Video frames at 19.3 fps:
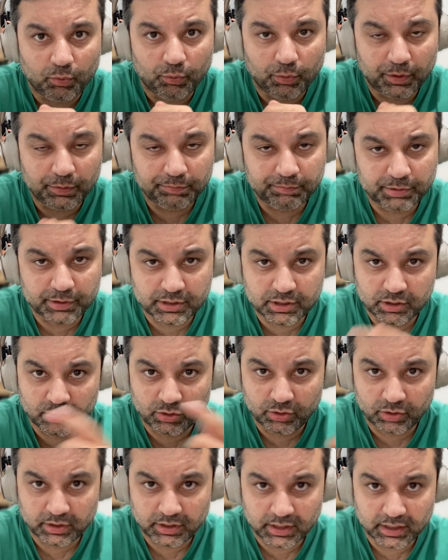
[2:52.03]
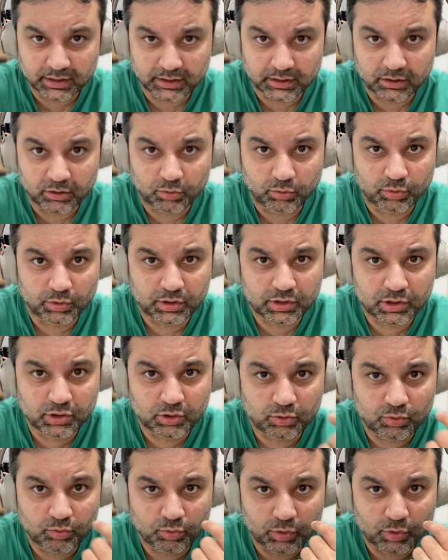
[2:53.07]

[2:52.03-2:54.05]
one person to the other, what you